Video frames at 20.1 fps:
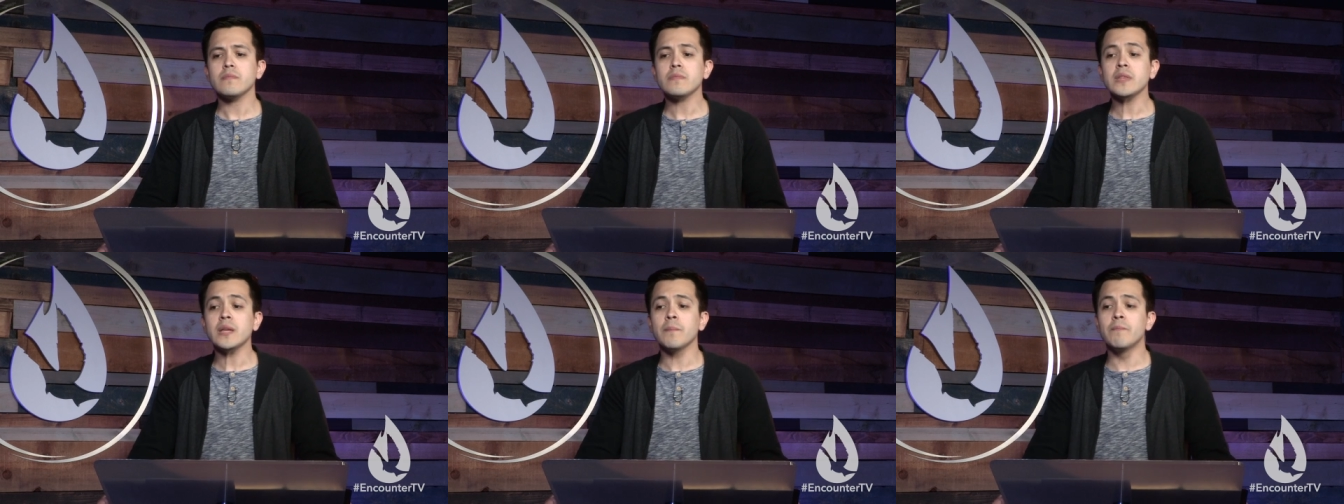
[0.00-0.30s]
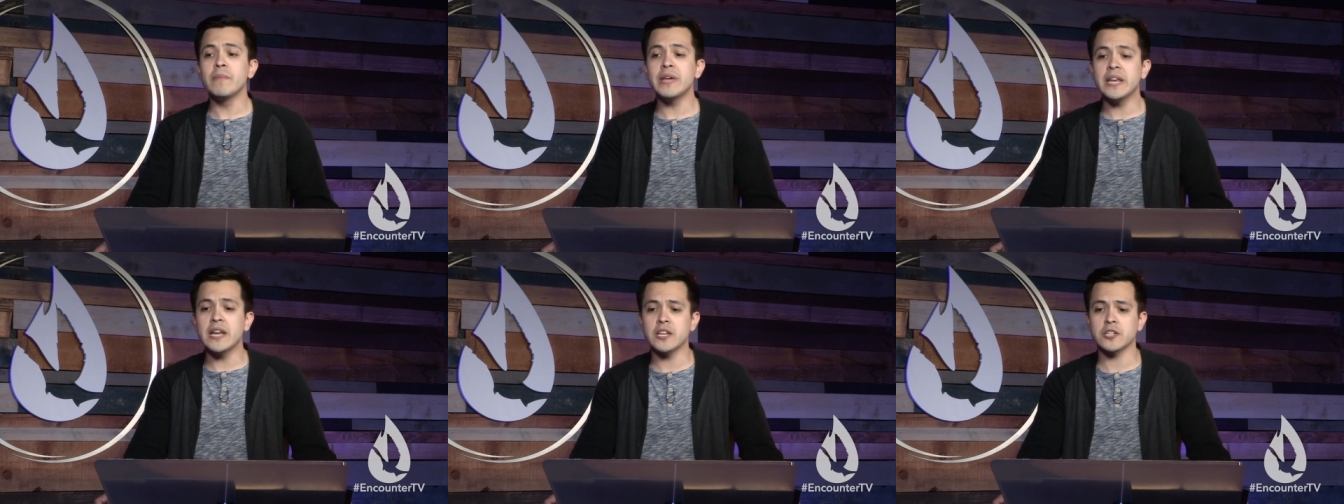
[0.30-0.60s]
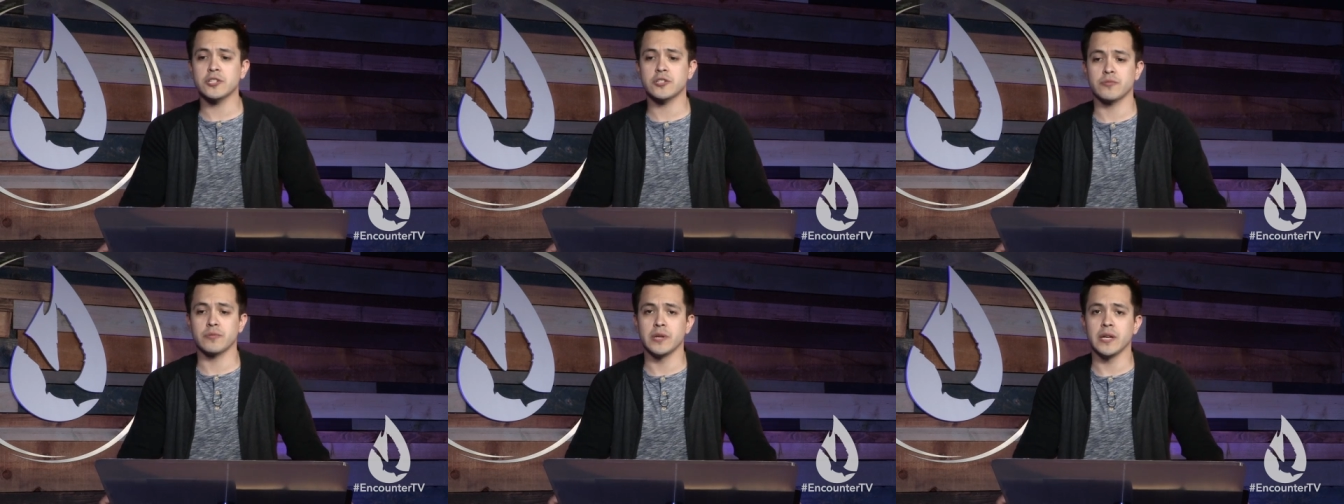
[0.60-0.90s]

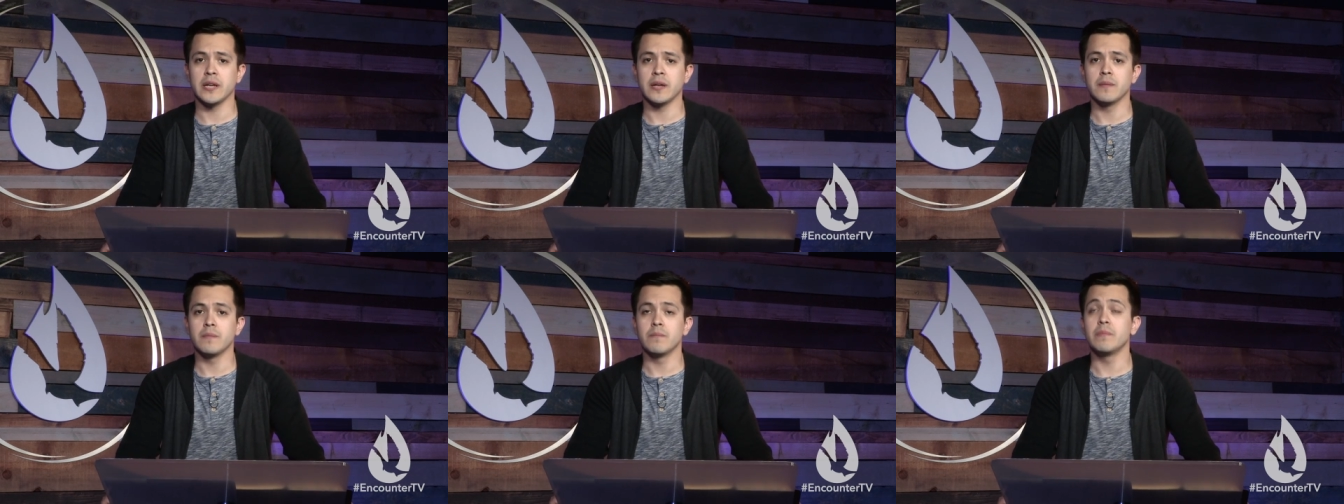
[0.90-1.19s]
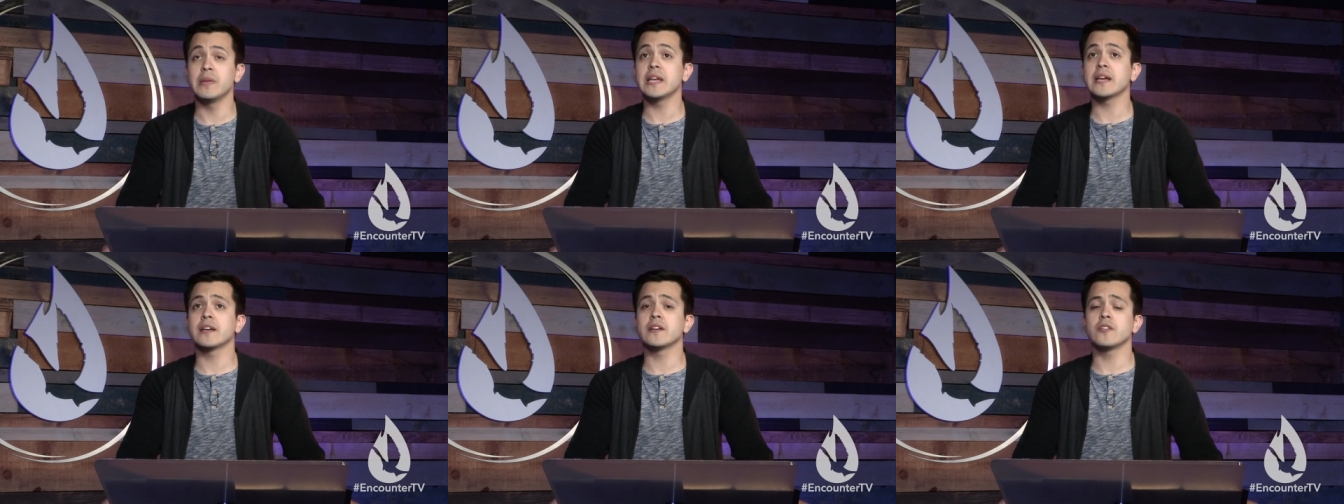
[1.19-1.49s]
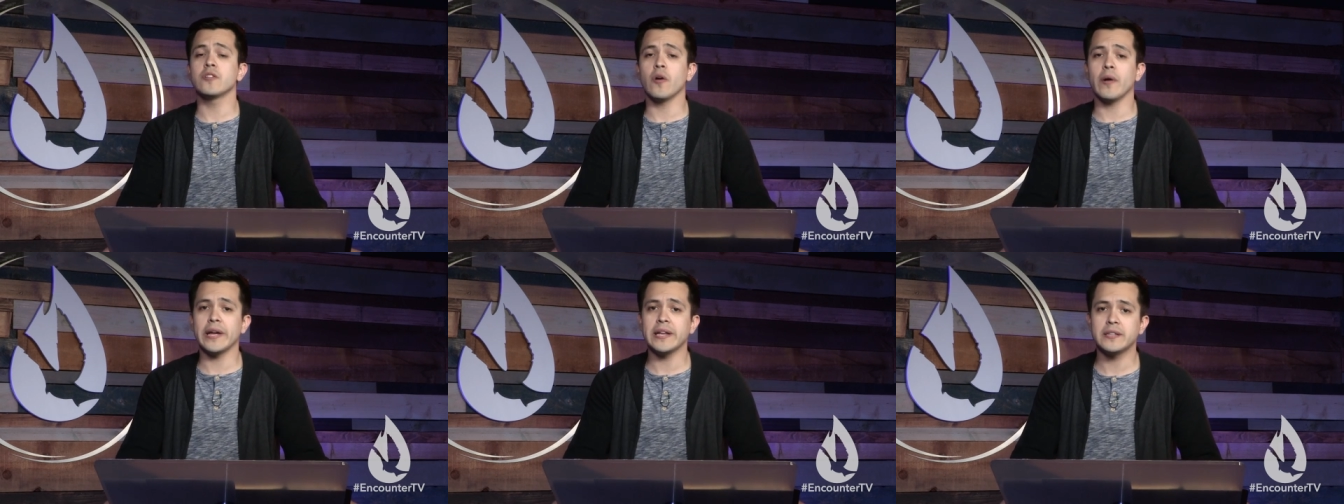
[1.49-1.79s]
ministry, being
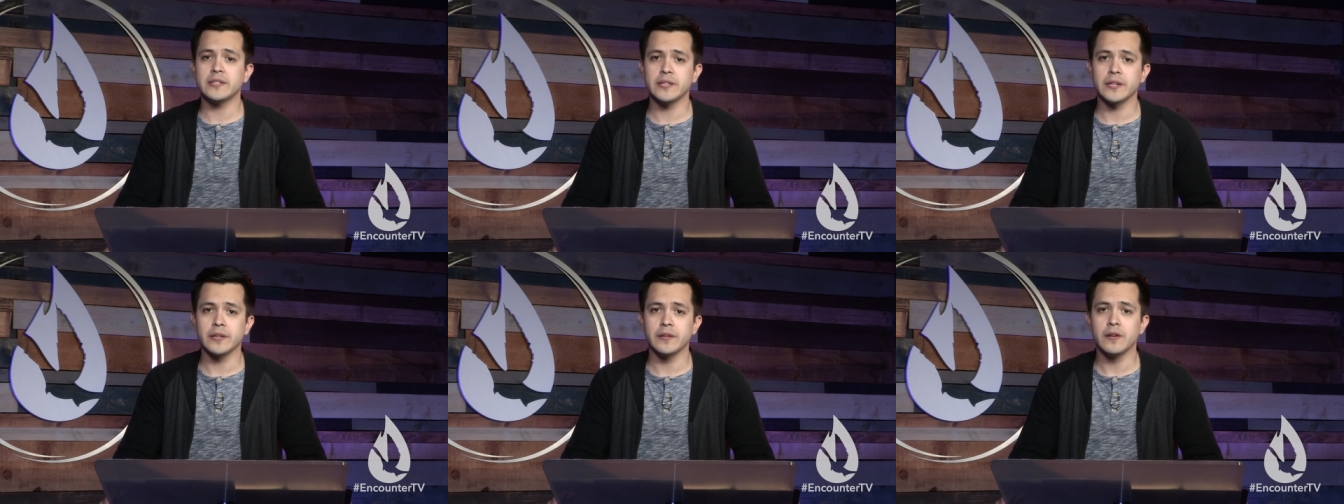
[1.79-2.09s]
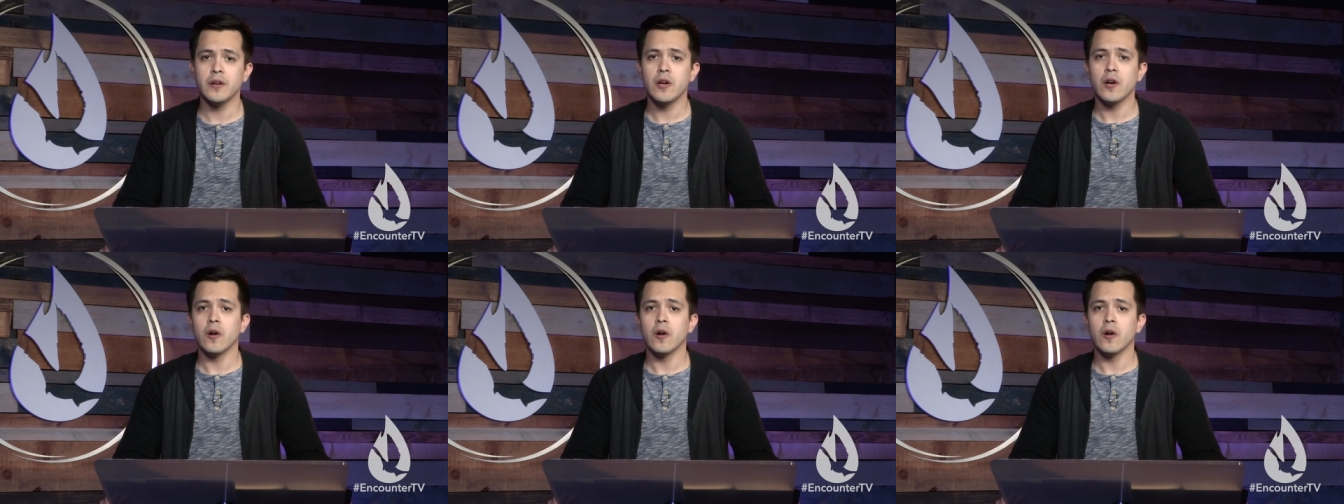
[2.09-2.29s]
anointed,